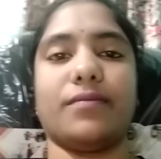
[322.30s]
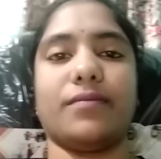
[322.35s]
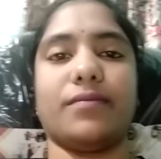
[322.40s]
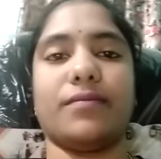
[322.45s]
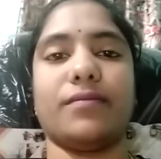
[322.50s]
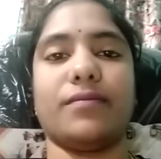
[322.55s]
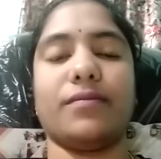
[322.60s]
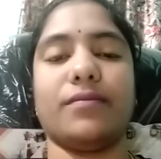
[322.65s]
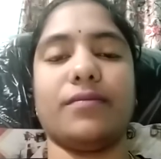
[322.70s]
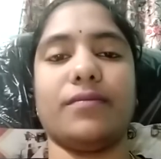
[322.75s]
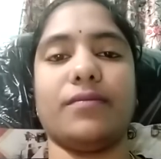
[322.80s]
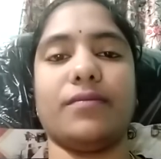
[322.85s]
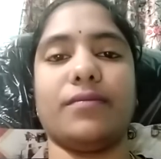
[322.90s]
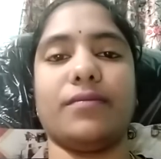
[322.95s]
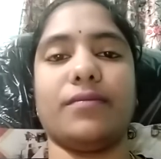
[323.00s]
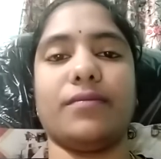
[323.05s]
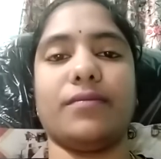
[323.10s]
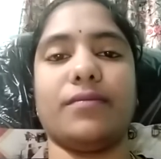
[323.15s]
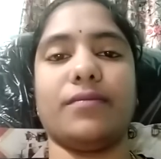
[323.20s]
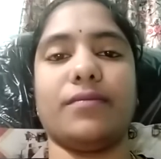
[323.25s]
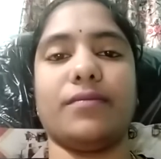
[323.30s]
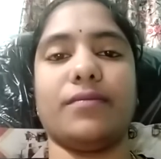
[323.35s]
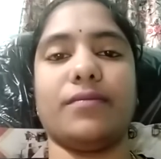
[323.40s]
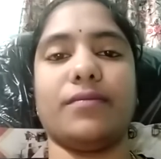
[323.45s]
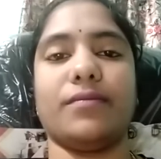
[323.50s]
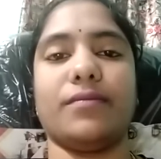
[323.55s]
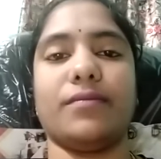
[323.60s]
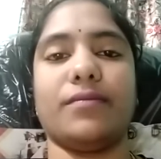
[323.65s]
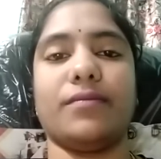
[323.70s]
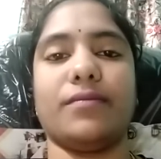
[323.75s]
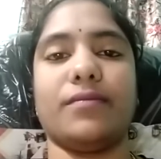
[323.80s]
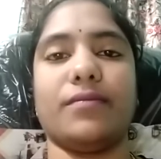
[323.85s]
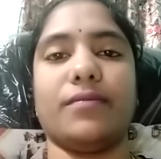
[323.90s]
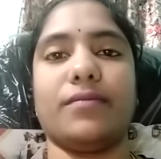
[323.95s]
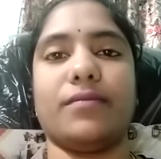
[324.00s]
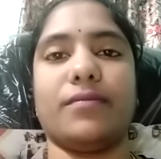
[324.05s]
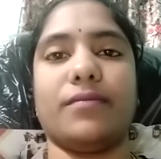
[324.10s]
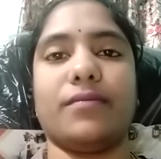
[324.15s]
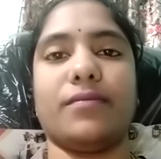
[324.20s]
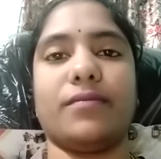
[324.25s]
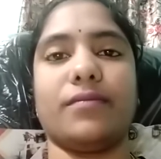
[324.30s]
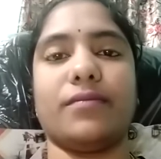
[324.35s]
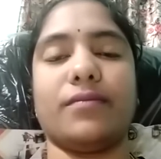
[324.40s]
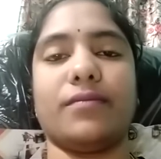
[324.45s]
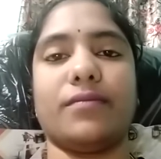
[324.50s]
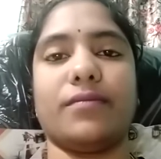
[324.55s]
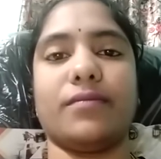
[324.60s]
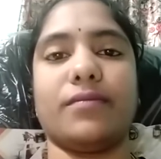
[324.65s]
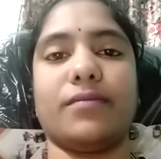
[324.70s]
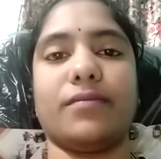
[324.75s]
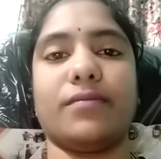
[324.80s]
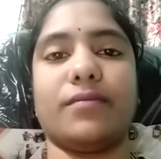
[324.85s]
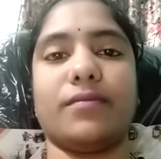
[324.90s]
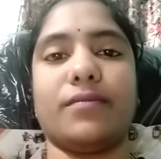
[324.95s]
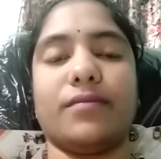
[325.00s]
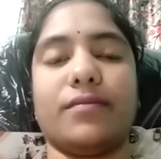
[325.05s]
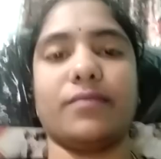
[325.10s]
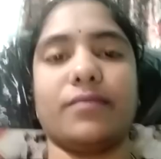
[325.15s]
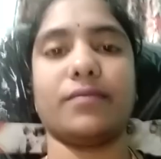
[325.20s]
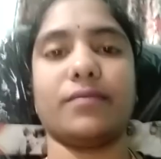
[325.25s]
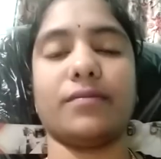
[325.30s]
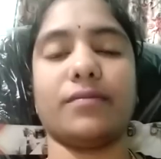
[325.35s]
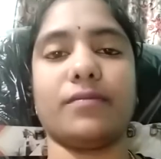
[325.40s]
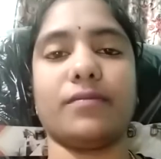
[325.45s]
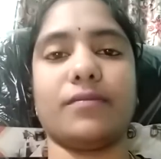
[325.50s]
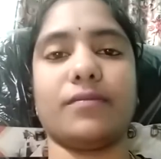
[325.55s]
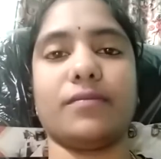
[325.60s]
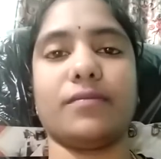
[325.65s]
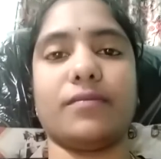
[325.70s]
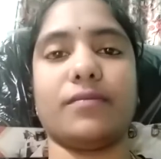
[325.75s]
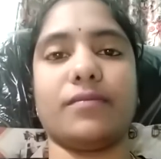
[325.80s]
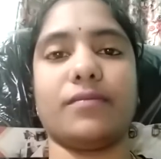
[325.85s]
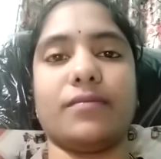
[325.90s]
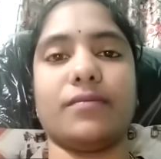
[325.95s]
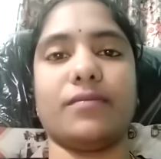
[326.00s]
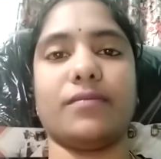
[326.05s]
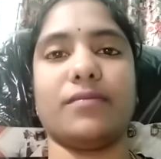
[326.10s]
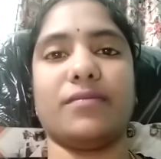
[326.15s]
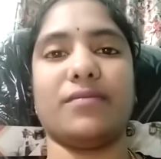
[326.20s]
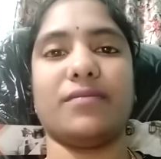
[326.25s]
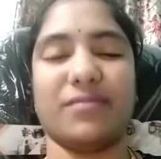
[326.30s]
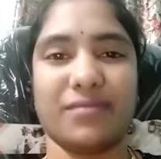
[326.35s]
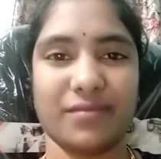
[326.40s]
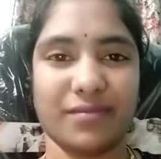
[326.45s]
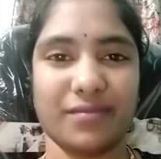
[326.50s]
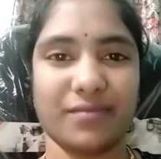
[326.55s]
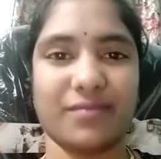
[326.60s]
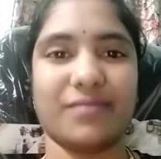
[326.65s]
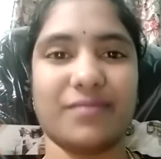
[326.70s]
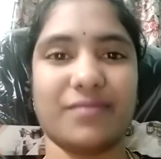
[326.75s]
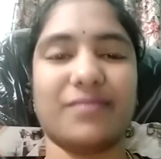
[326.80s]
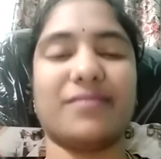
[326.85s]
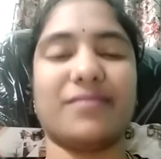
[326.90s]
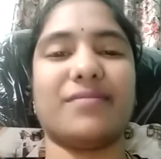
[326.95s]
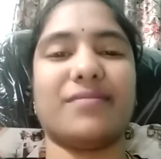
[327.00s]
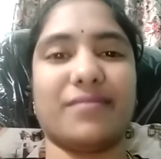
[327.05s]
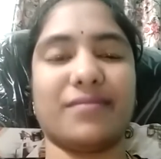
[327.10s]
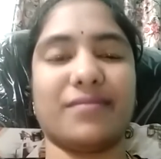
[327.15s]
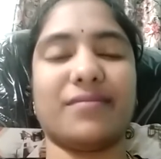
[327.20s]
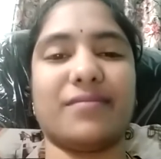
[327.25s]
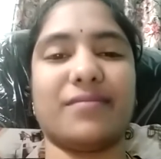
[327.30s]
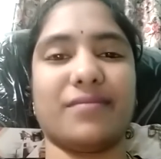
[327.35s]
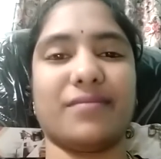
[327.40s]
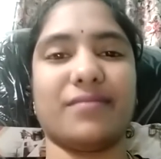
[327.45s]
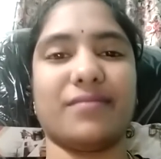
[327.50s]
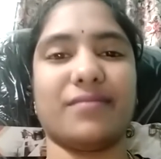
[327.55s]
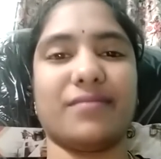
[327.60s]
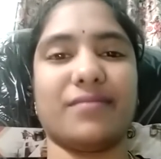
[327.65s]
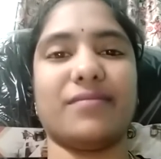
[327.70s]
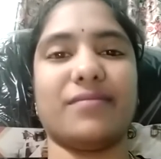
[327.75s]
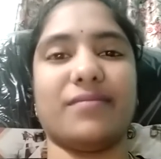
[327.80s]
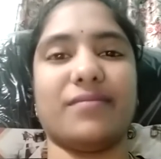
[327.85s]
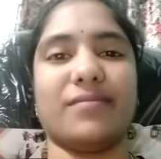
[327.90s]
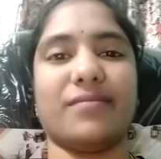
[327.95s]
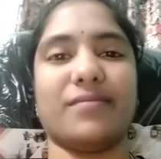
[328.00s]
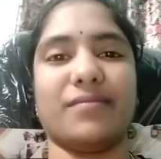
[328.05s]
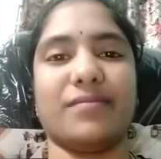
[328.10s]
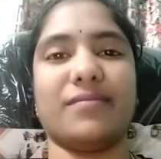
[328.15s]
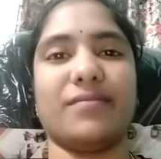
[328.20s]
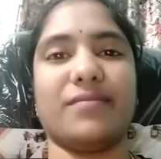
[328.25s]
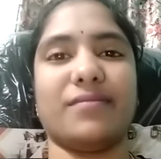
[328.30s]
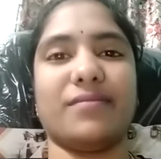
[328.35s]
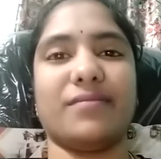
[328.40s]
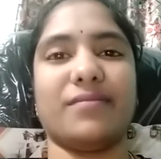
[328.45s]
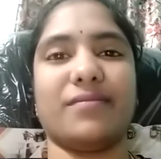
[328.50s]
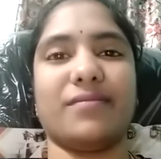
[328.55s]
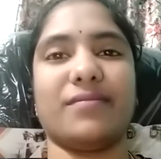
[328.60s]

The person shown says nothing.